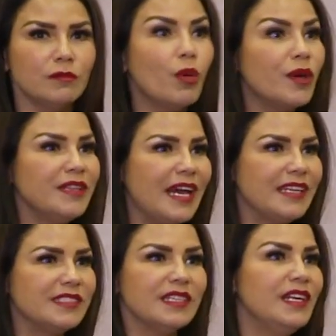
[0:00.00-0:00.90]
how important
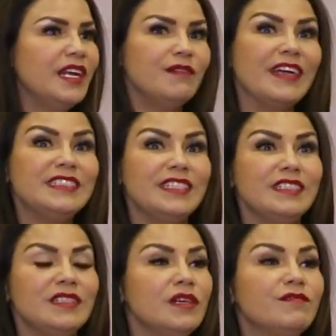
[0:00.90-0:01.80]
that is. If I
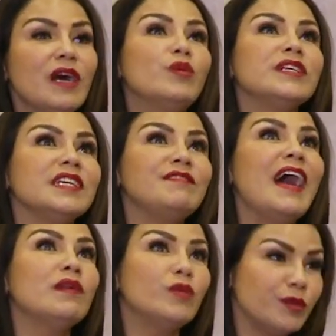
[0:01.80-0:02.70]
didn't, if I worked, if I
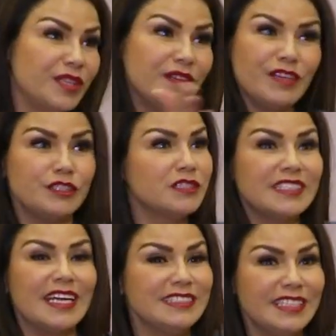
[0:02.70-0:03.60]
hadn't worked with investors
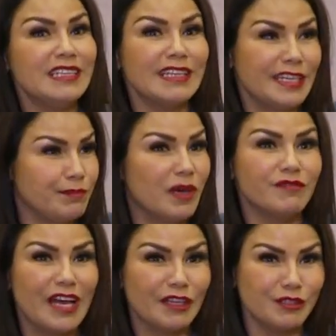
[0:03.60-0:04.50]
that I didn't line up
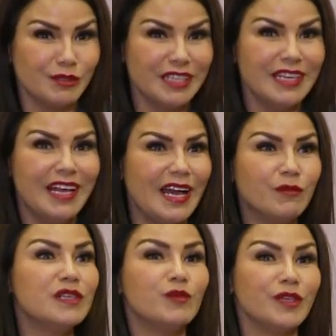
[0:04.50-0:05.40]
on values, and
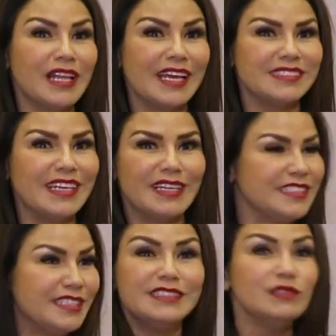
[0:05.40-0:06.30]
wouldn't realize
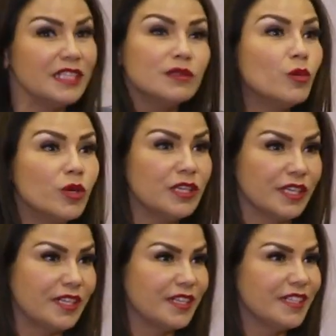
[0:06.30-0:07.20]
that it doesn't
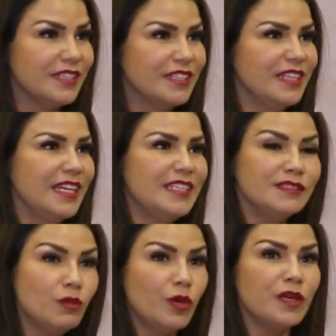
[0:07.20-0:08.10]
work. It
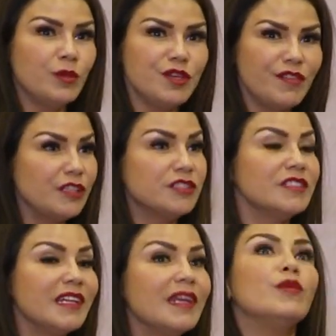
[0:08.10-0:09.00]
doesn't work when your values are
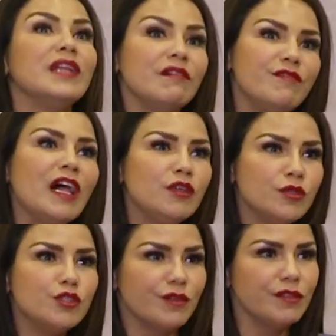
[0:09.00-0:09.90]
not, when our
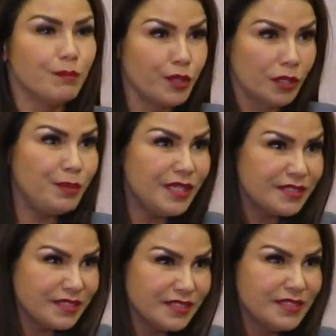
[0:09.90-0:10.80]
value driven purpose,